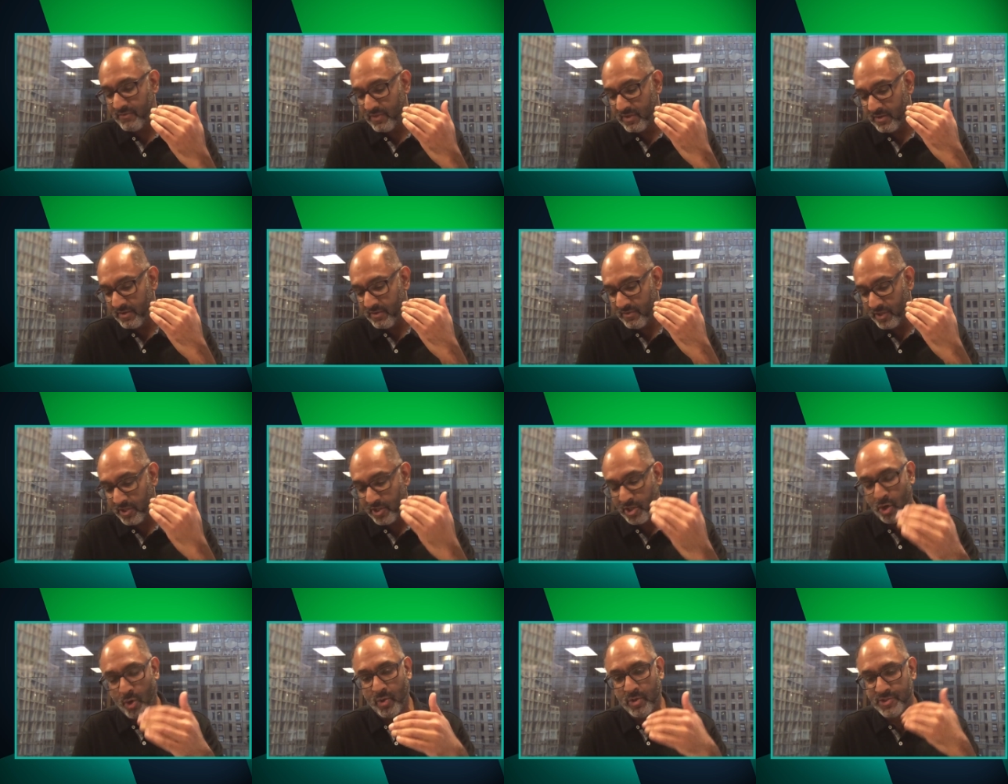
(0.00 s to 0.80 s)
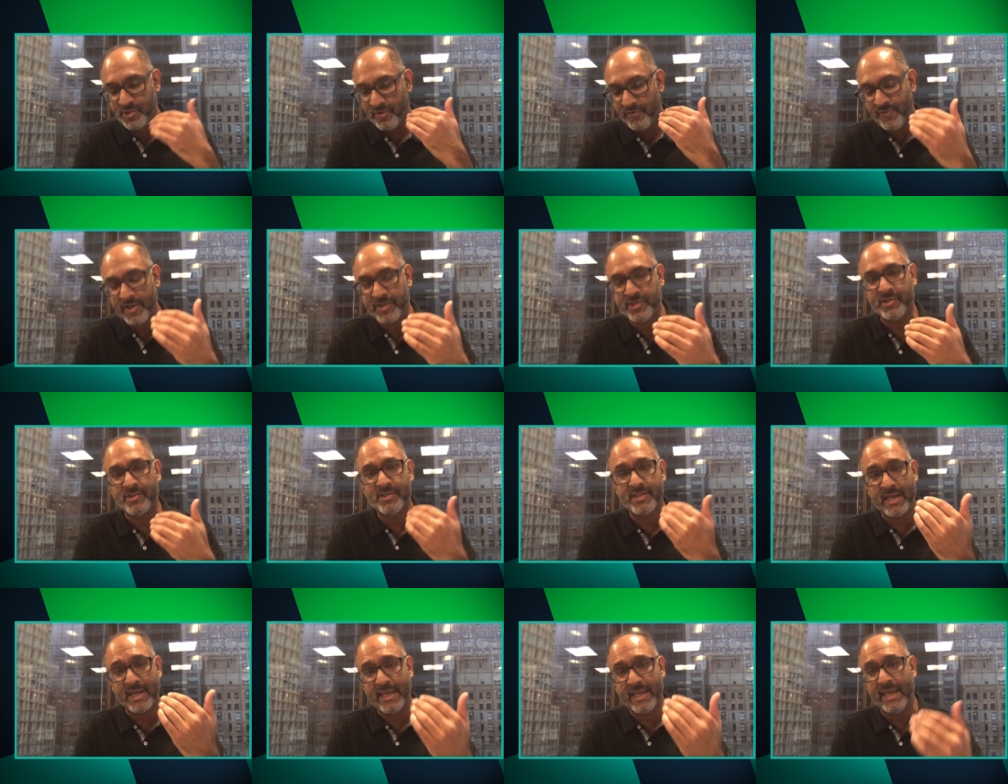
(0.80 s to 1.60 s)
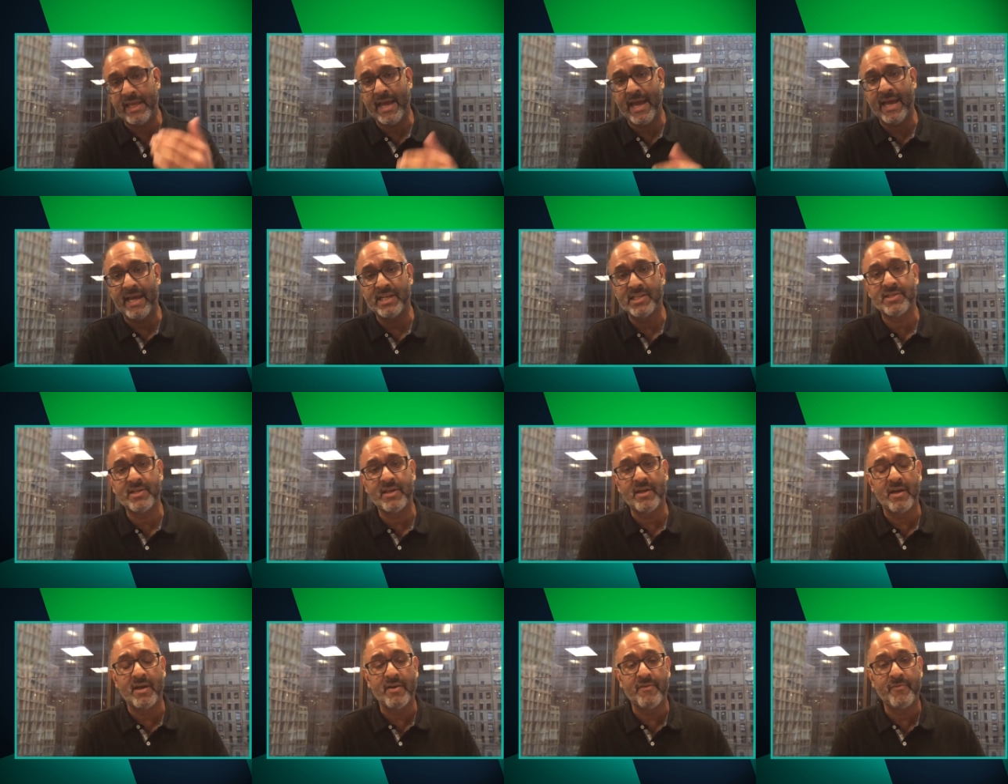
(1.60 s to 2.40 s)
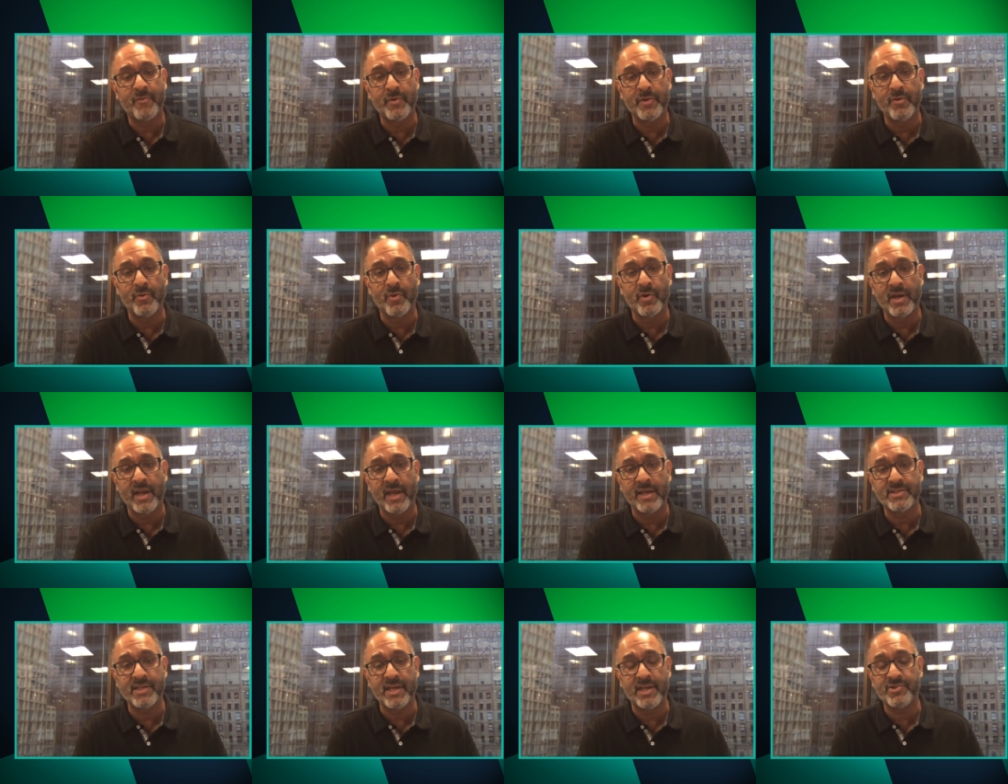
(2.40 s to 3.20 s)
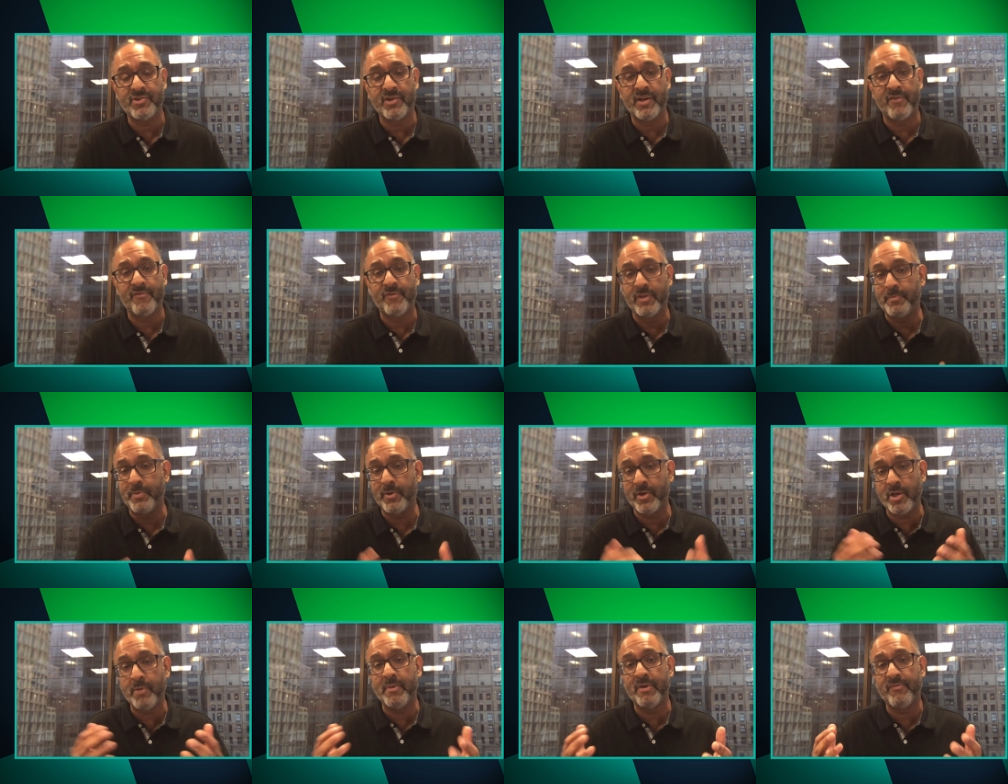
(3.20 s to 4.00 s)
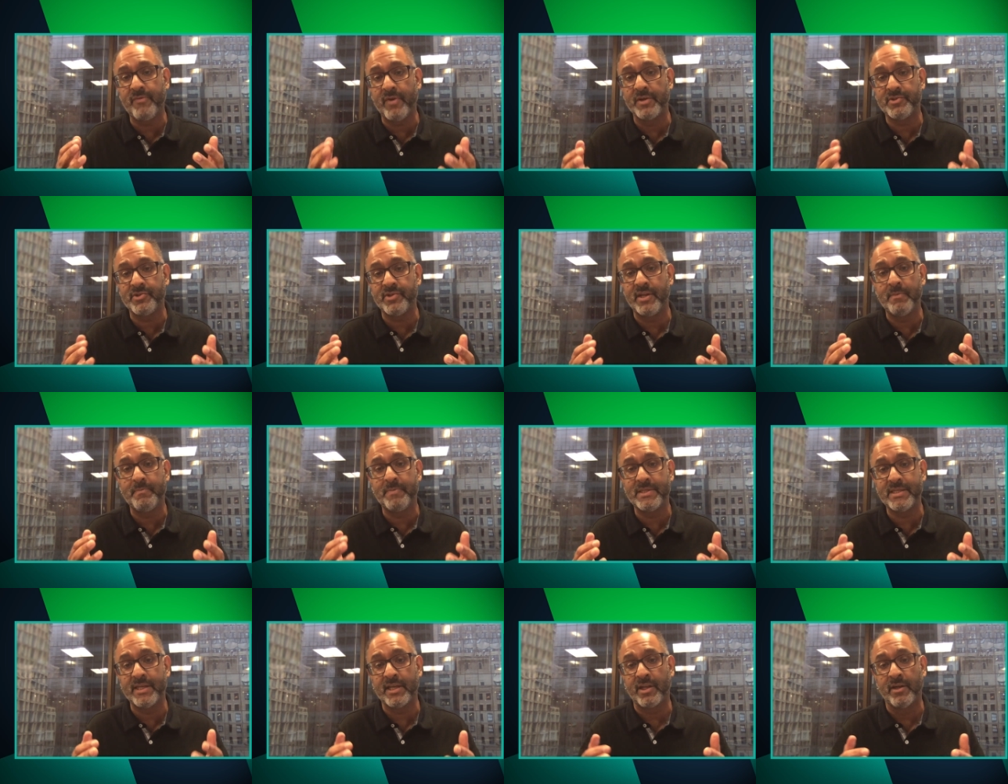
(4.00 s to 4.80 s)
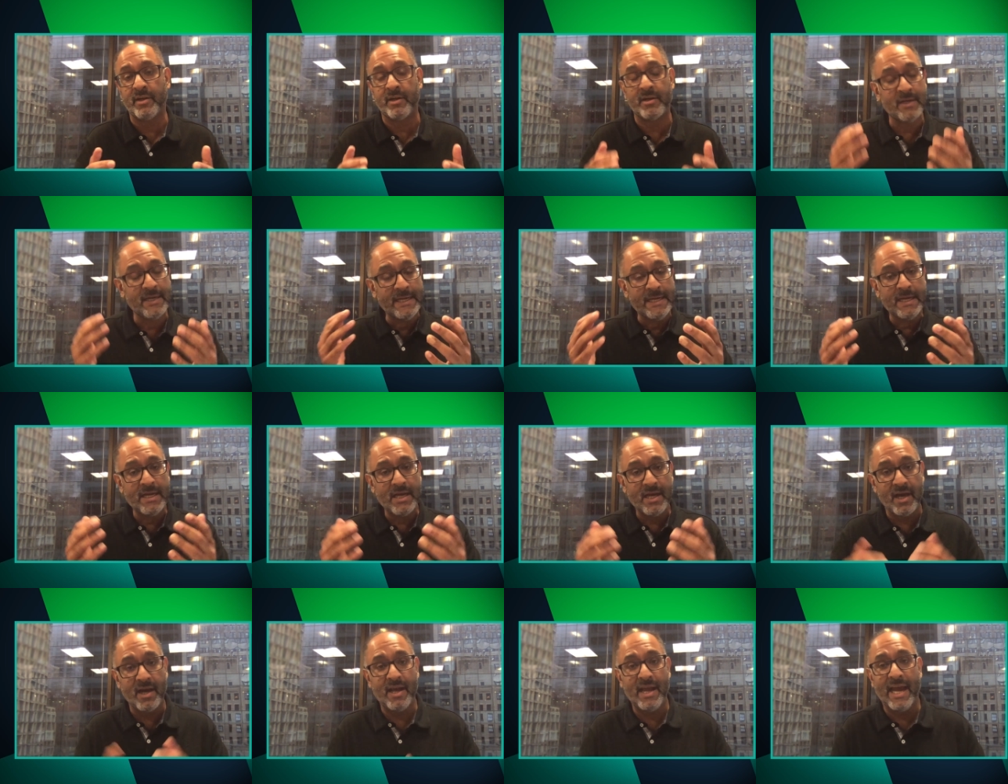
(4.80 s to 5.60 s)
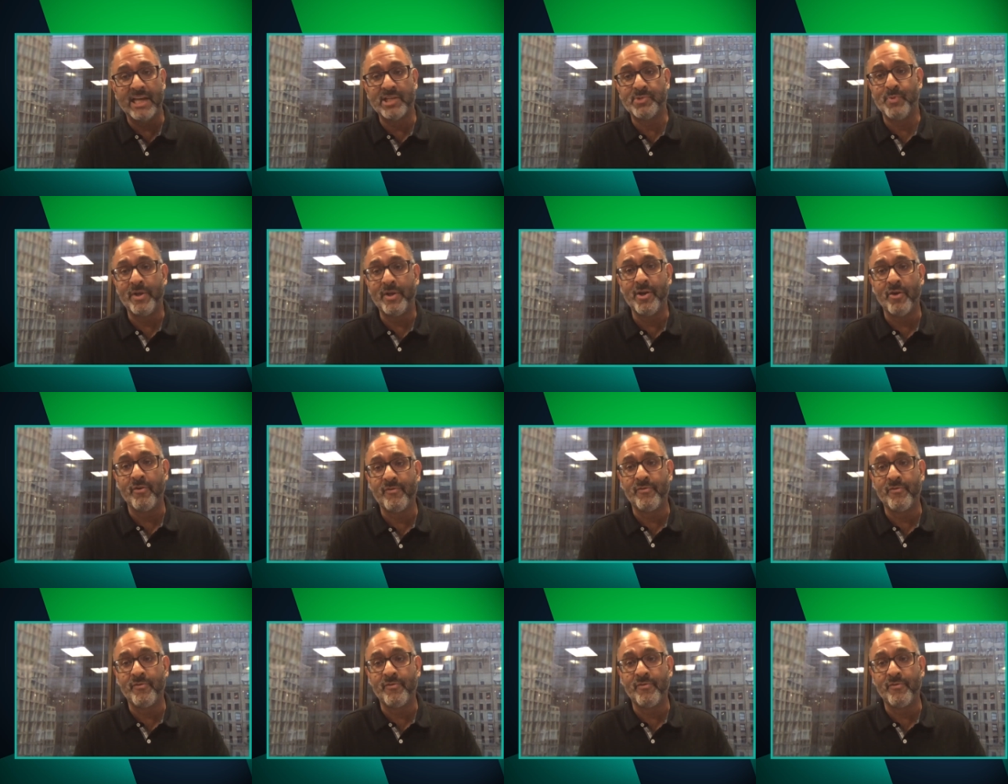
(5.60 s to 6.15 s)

the, the goals or visions that he has uh, for the organization and for the procurement function in particular uh, as we go